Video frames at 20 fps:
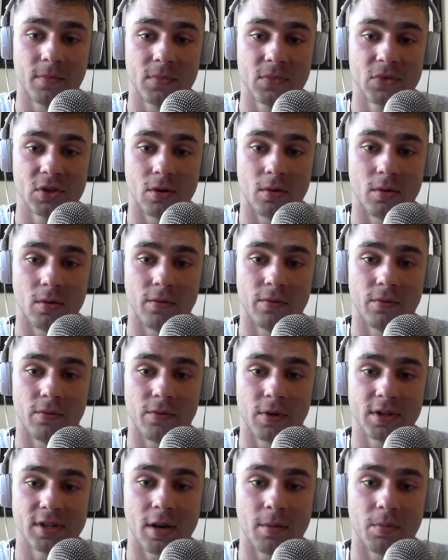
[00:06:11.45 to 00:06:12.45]
So
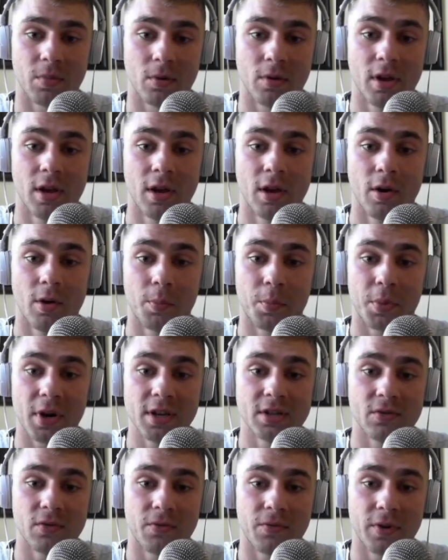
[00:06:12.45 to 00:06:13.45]
for example,
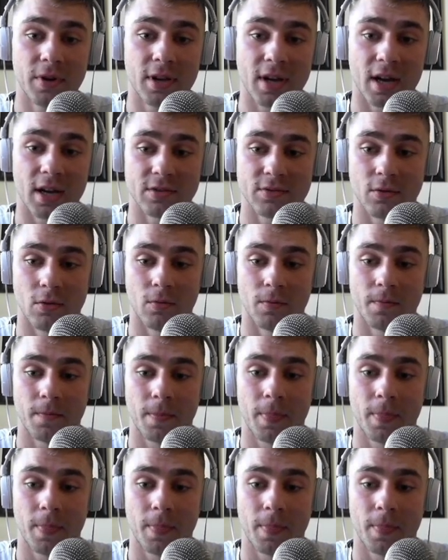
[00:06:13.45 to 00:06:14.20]
price to free cash flow.